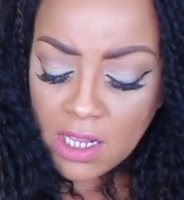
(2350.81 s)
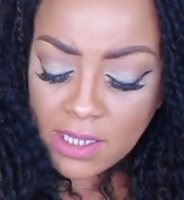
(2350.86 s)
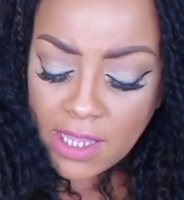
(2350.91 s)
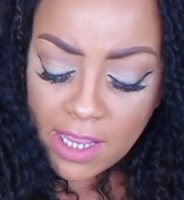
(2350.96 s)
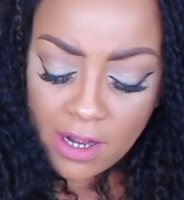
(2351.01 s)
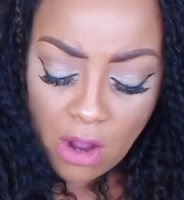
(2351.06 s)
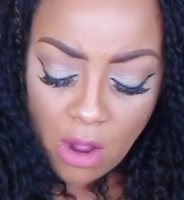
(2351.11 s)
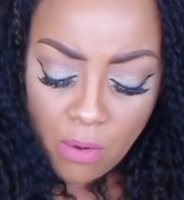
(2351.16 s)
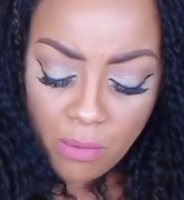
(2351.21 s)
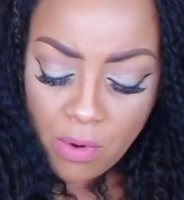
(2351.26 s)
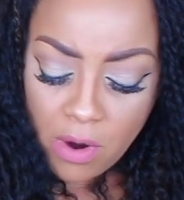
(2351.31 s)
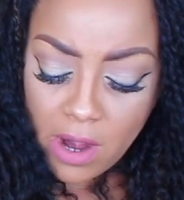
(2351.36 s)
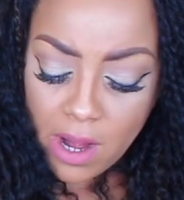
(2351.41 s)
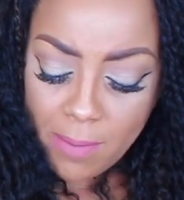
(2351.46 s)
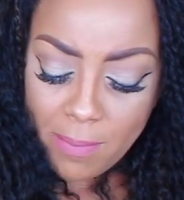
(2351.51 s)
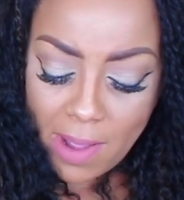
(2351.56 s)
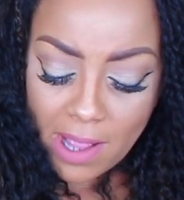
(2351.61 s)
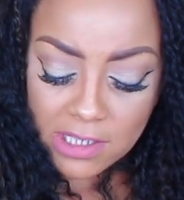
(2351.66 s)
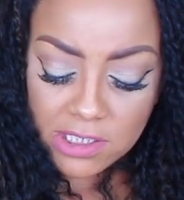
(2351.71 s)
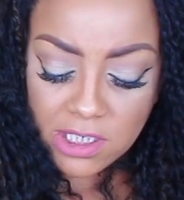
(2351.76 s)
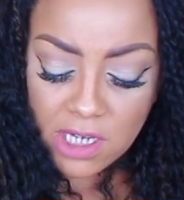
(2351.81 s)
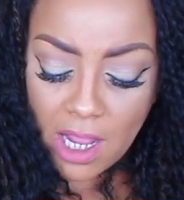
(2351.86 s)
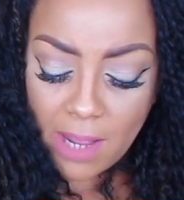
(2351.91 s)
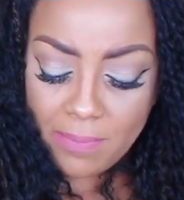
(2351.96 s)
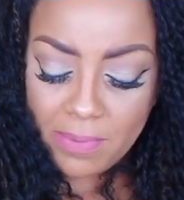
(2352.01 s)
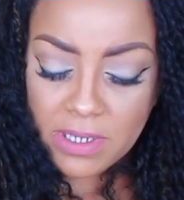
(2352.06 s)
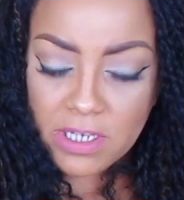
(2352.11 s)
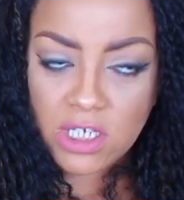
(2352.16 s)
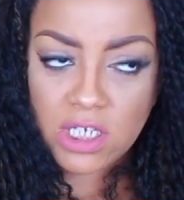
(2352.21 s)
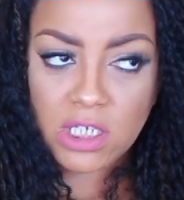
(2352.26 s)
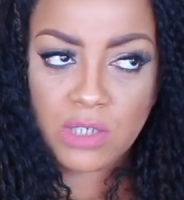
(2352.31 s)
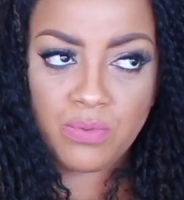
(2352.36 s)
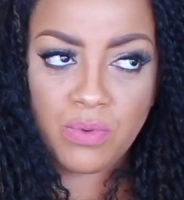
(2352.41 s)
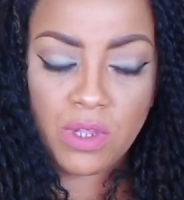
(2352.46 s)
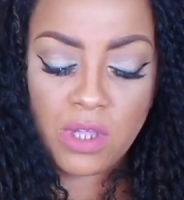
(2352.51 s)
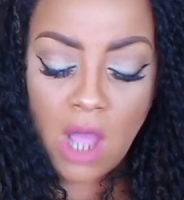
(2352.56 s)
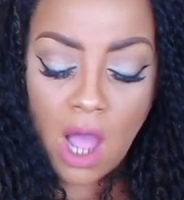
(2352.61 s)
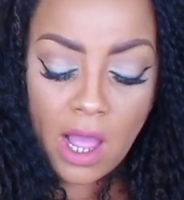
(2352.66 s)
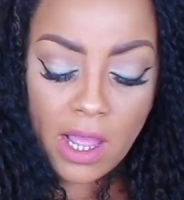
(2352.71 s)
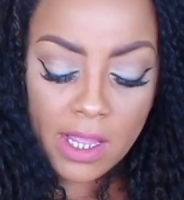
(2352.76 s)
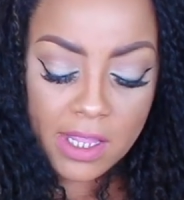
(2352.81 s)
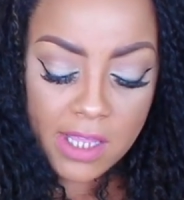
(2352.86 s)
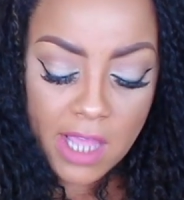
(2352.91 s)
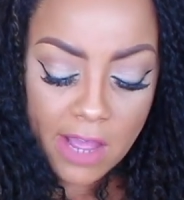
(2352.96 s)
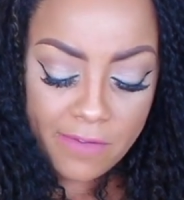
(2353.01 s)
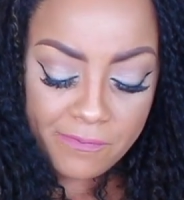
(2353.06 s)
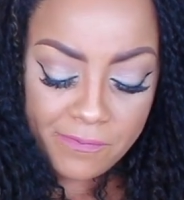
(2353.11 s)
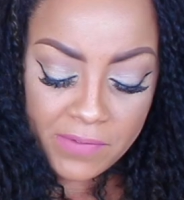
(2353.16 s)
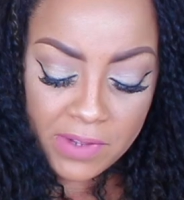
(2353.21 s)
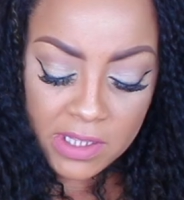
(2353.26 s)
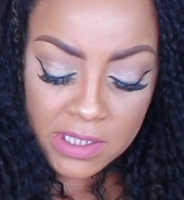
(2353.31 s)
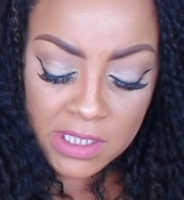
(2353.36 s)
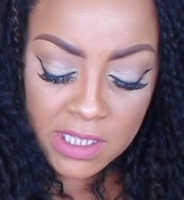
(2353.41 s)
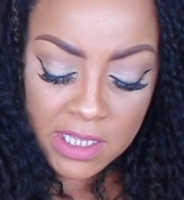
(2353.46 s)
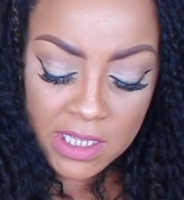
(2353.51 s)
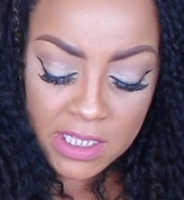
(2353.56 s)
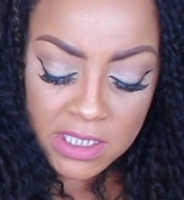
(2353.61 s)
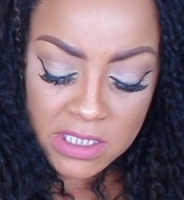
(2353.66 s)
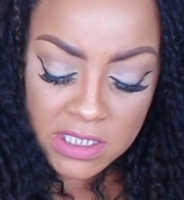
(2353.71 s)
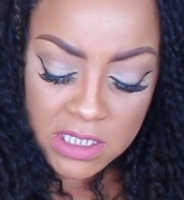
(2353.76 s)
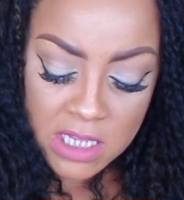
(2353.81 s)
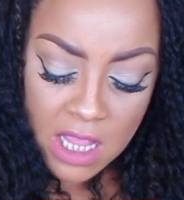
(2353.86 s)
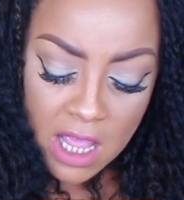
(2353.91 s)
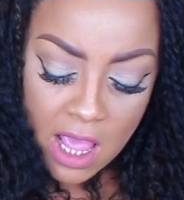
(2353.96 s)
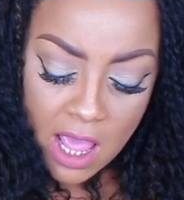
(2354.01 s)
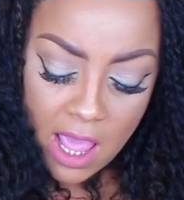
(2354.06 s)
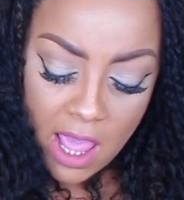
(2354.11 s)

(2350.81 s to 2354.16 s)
They don't worry about y'all bitches when y'all in y'all feelings